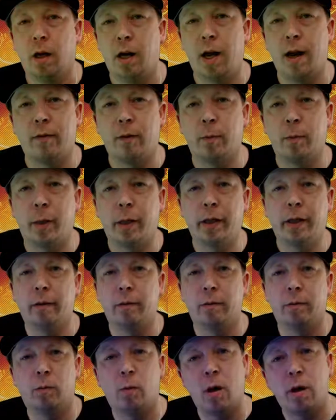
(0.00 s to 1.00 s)
Hey everybody,
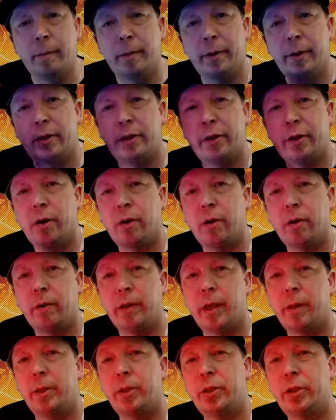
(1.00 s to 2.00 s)
welcome to the
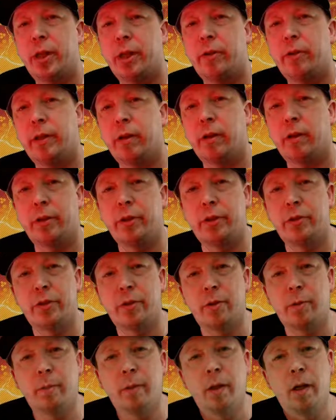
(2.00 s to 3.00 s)
Decuro Gaming channel here on
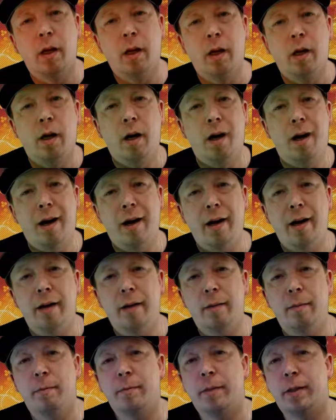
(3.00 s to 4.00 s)
YouTube. I
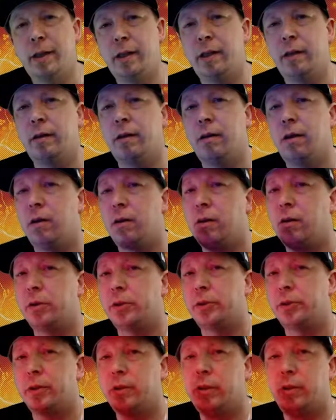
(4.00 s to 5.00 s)
am Dean,
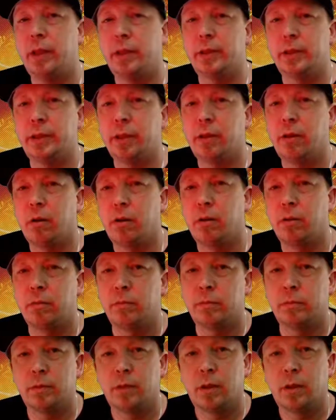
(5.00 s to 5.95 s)
also known as Decuro.